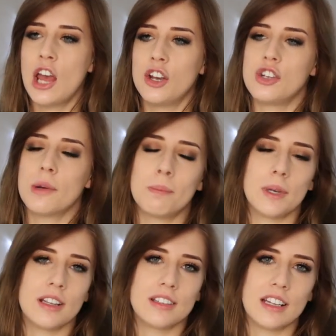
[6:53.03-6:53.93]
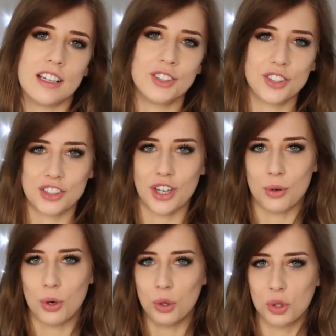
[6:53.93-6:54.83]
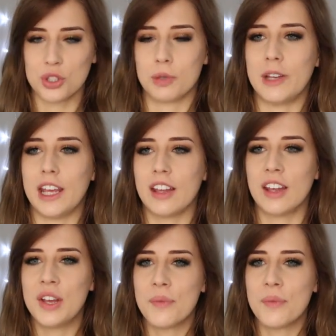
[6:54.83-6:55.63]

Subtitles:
jumpers, and it looks so autumny,